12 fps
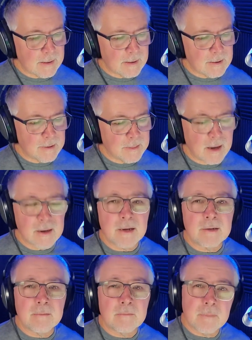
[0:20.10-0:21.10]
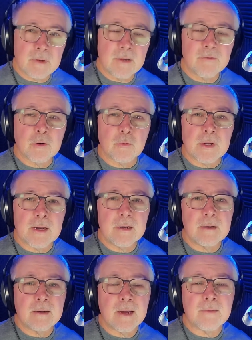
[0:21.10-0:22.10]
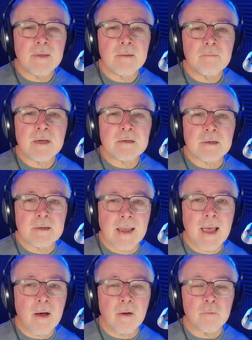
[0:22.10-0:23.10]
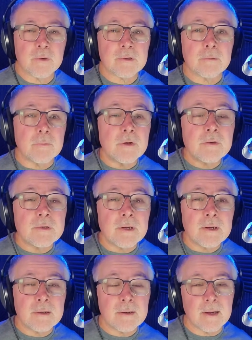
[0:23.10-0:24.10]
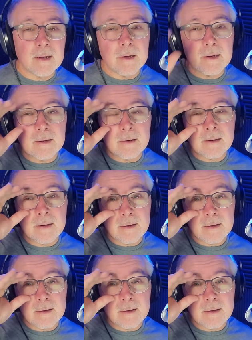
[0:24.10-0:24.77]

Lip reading: and I thought I'd give it a read and then mix it down with some music and